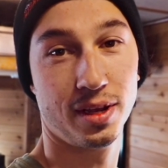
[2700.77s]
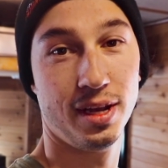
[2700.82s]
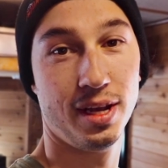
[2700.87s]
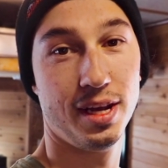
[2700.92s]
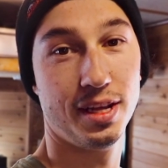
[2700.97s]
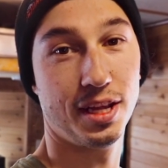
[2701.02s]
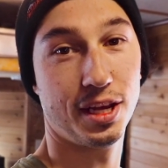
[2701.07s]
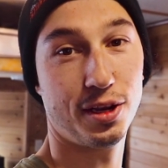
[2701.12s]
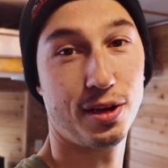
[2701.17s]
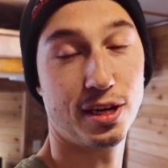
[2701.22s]

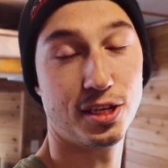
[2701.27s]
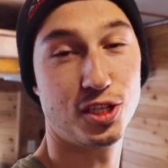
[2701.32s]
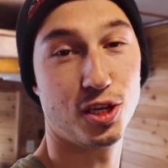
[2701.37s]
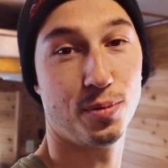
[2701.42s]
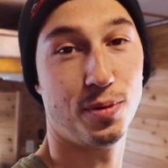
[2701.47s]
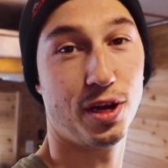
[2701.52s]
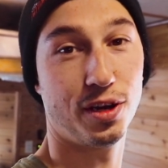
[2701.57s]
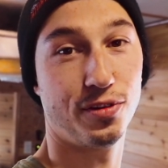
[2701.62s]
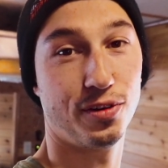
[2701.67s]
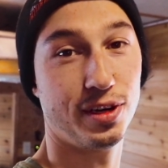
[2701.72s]
thank you guys so
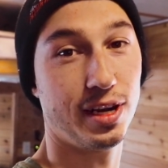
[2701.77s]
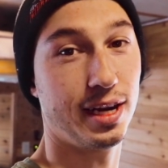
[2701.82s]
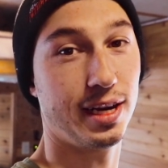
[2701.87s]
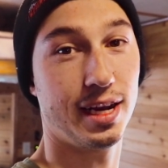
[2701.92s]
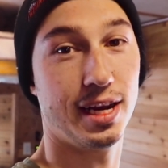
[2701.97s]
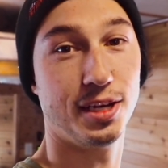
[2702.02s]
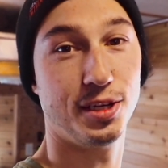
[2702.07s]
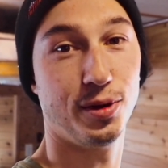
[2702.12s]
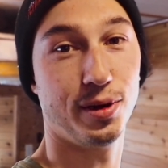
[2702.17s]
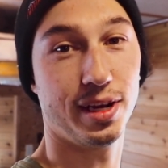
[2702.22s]
much for yet
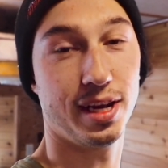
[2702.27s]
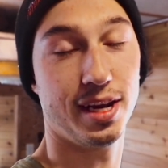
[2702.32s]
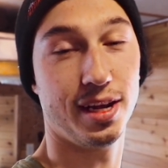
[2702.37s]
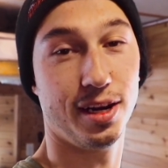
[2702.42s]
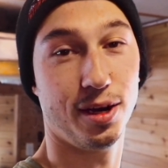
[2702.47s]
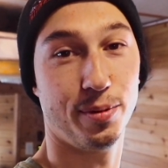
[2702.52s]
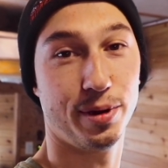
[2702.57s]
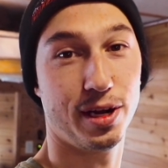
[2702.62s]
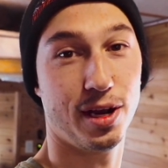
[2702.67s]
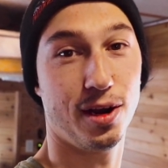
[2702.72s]
again tuning in.
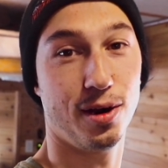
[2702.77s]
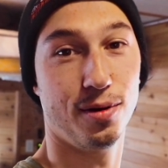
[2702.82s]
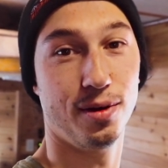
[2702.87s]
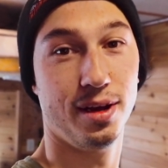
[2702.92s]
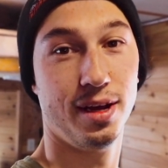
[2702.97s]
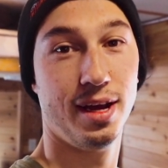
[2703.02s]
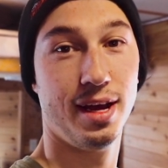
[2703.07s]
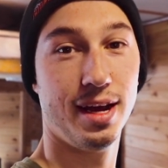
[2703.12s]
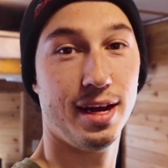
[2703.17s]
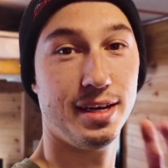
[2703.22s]
Here we
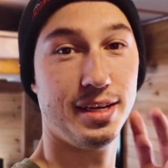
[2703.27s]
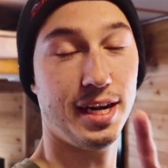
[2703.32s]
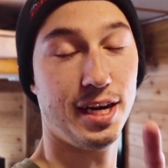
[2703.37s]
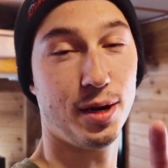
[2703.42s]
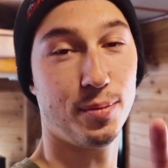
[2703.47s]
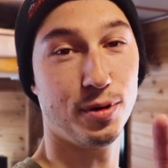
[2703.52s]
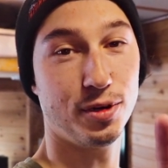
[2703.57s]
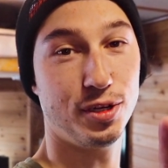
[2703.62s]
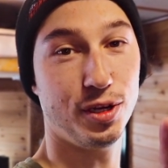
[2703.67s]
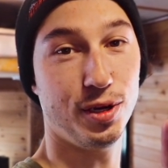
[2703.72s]
go. Day
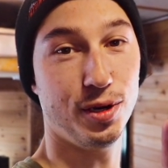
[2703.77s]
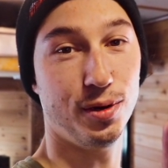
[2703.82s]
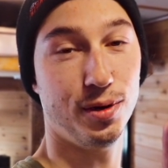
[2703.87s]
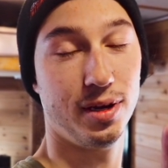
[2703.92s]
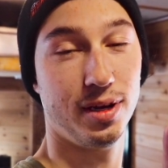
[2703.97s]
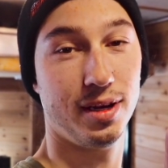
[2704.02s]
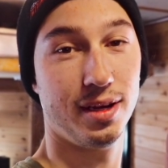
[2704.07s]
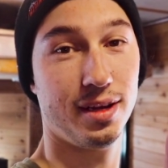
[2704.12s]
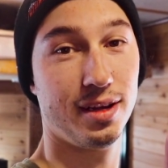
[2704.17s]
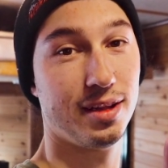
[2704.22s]
number two.
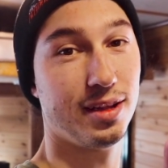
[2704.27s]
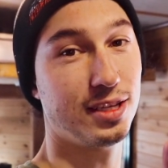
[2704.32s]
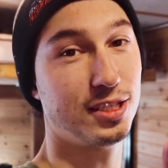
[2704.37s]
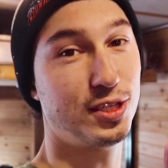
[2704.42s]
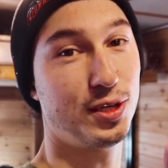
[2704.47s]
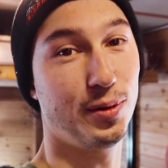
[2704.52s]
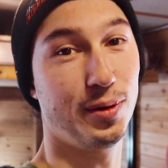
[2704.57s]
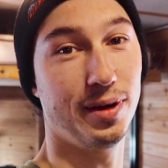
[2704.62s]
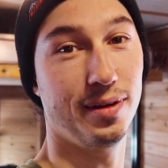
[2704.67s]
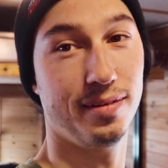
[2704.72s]
Let's
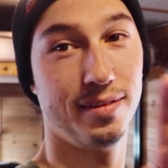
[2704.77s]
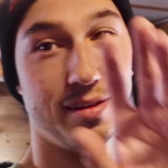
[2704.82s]
do it.